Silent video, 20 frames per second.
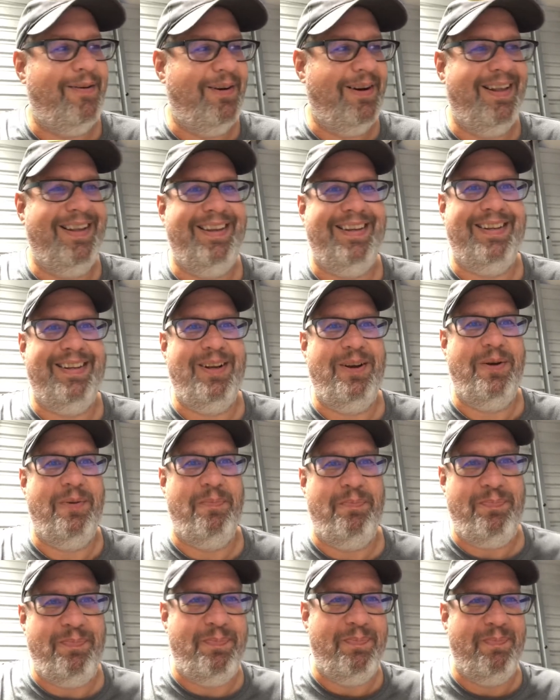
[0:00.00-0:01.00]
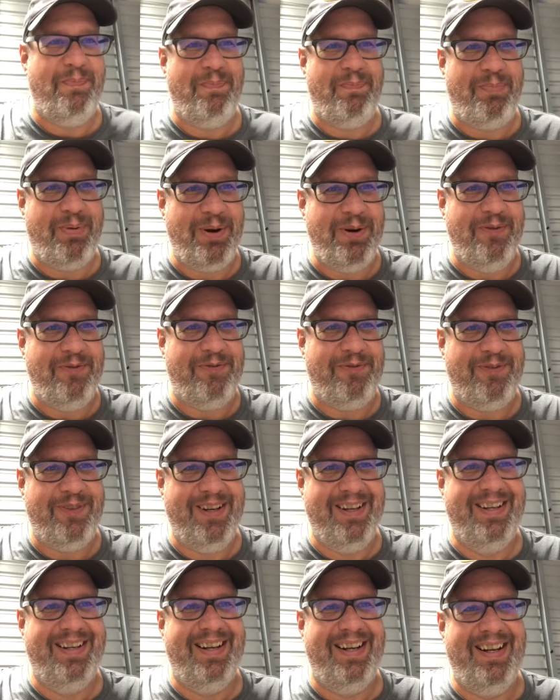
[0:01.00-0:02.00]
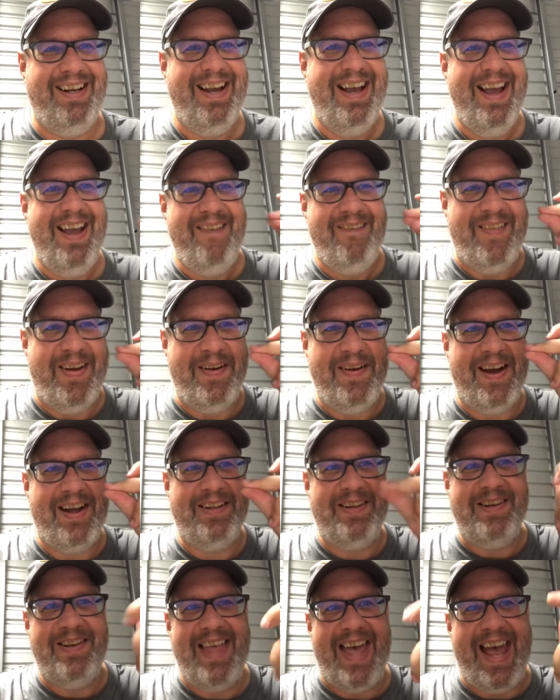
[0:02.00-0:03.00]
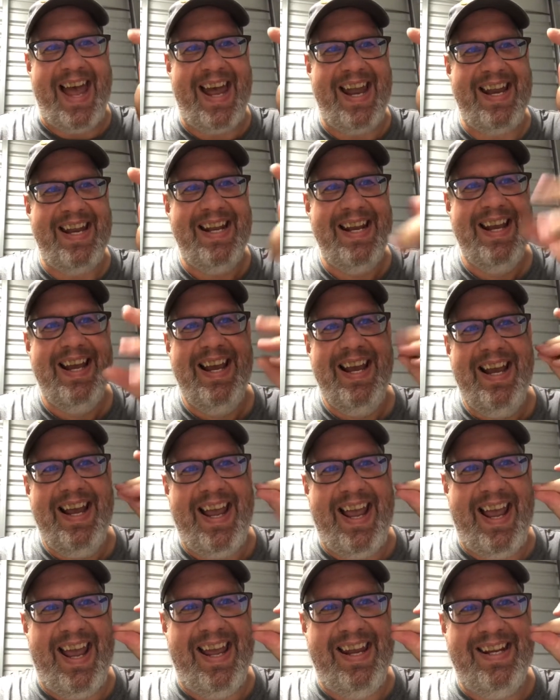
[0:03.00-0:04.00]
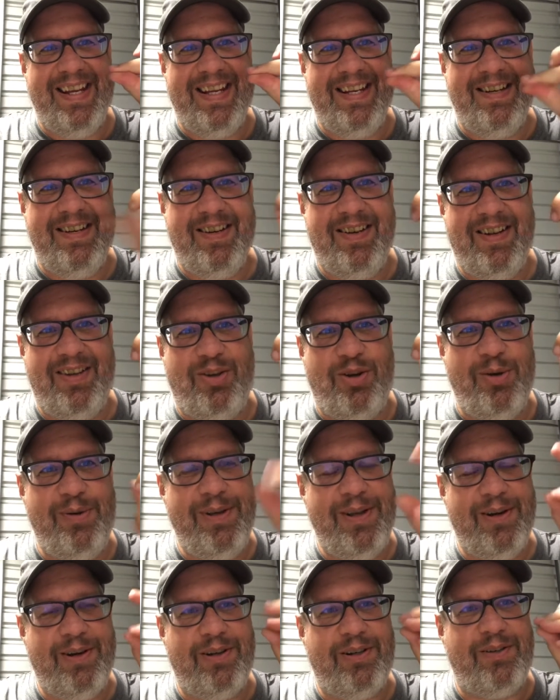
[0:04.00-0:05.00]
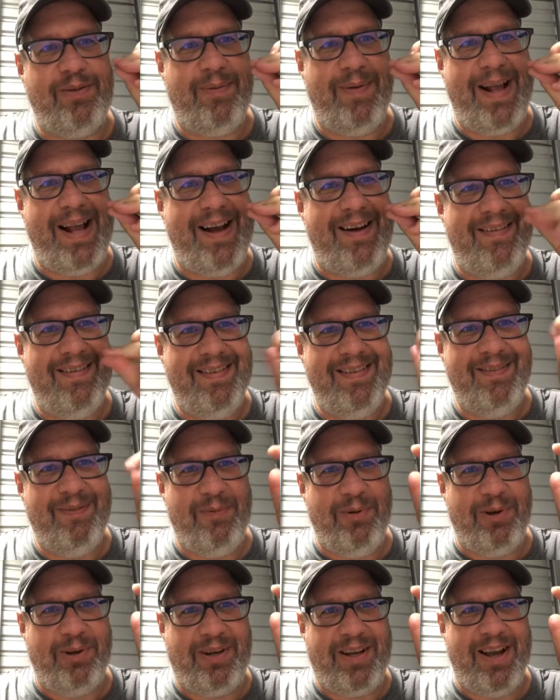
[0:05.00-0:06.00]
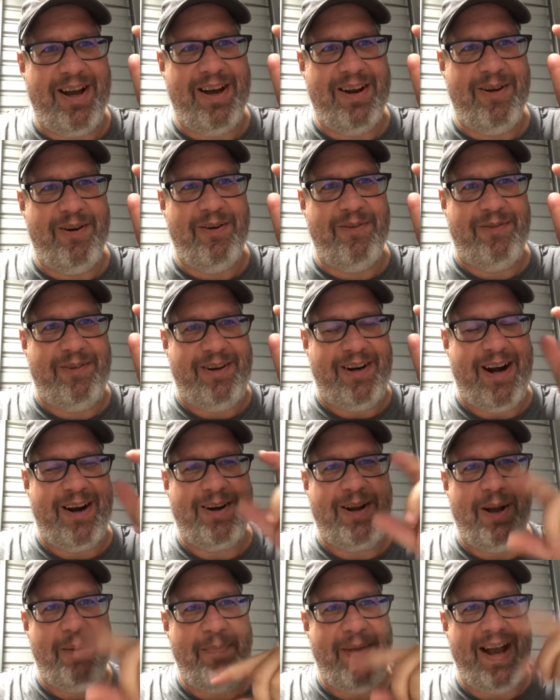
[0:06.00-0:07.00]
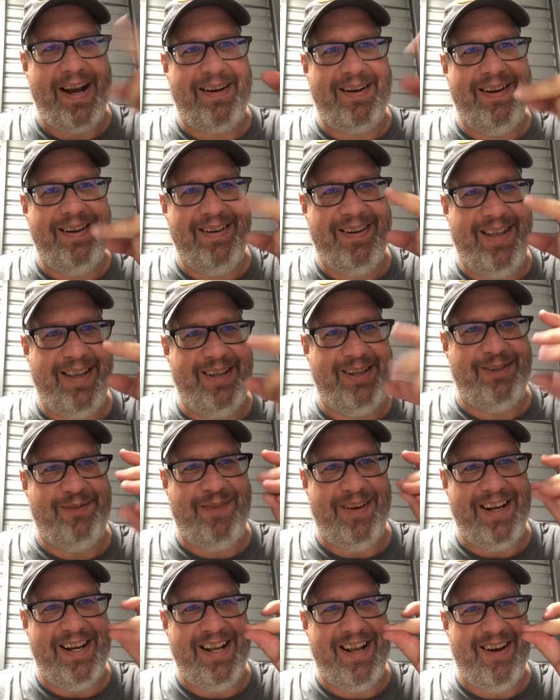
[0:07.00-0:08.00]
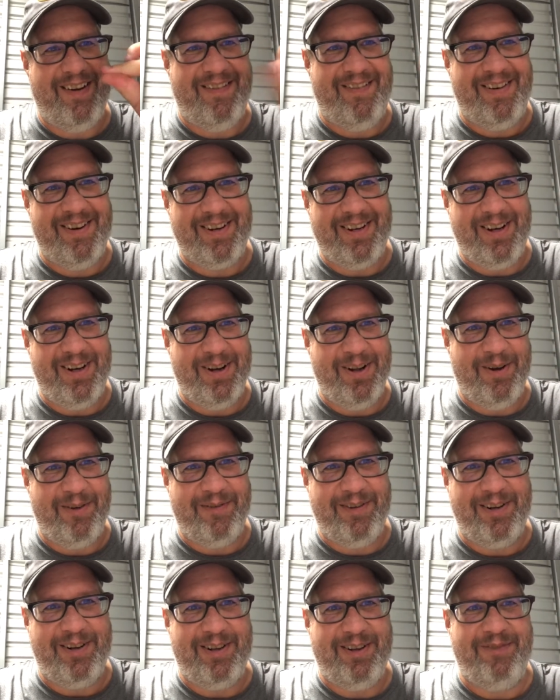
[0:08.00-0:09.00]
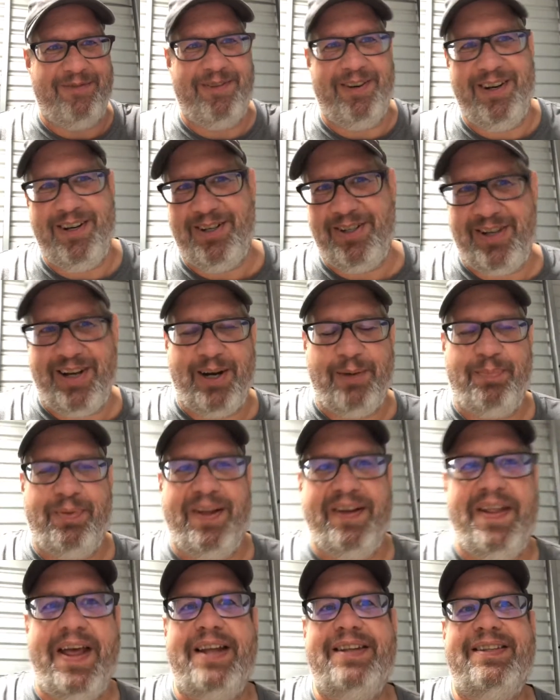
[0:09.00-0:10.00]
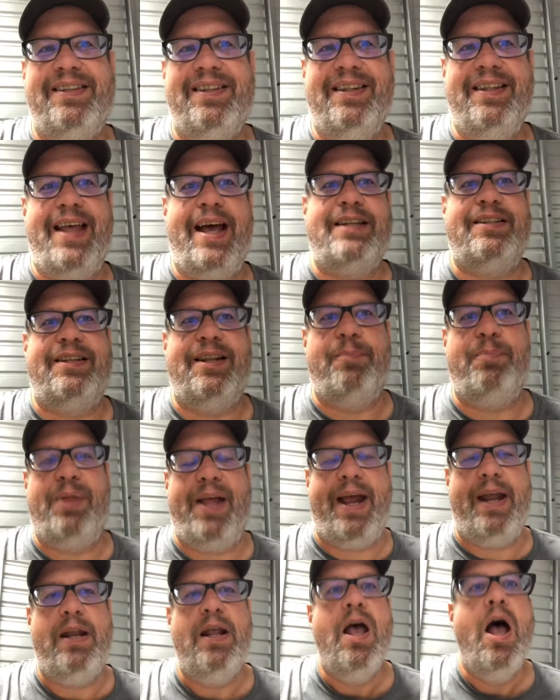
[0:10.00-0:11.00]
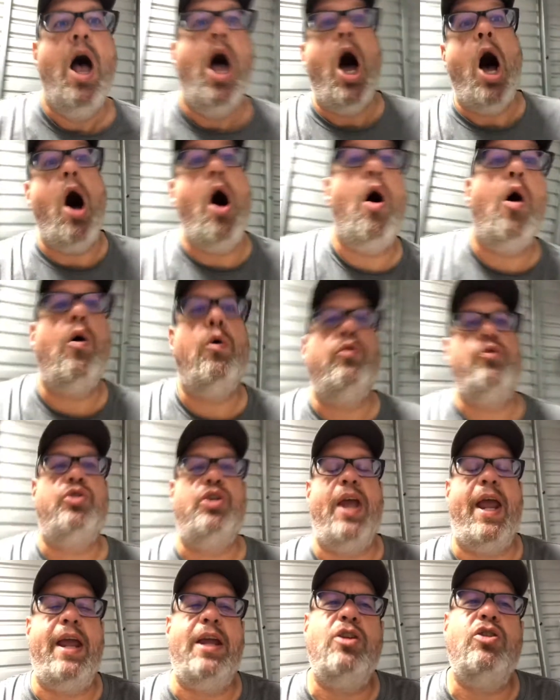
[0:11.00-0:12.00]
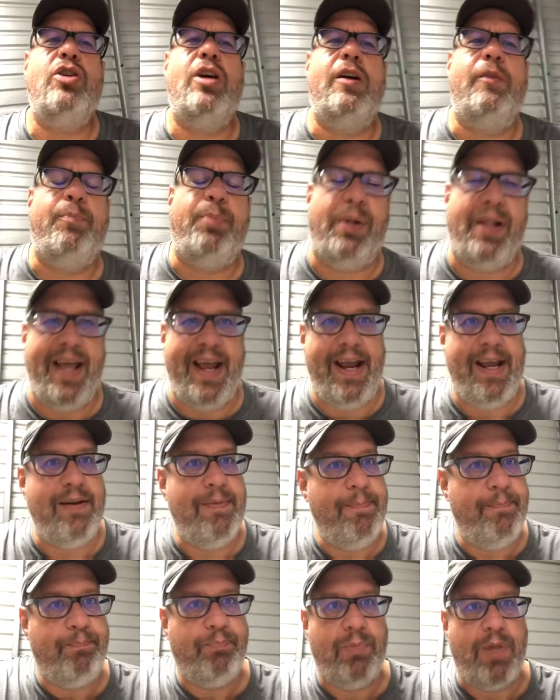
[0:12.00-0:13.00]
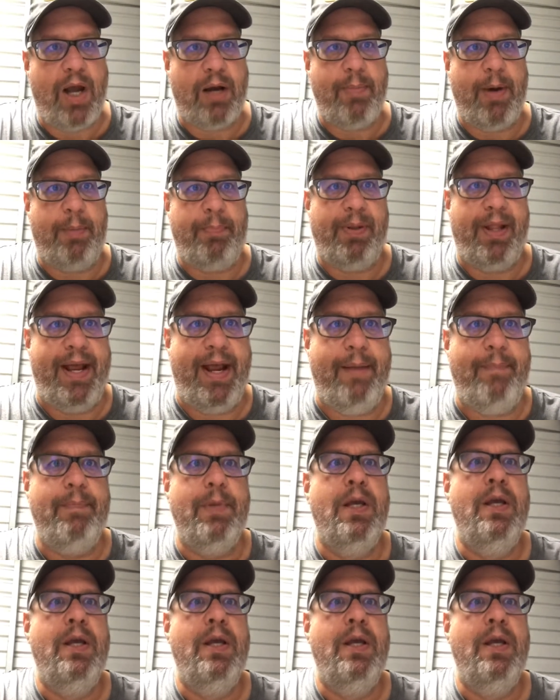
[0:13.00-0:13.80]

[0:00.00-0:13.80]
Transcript: really do. Poof. Maybe I'll do that, and in 2 years from now, we'll cut over. I'll come back into this video. We'll cut over to a finished airplane. That's the plan. Oh, change of plan. Talk about plan.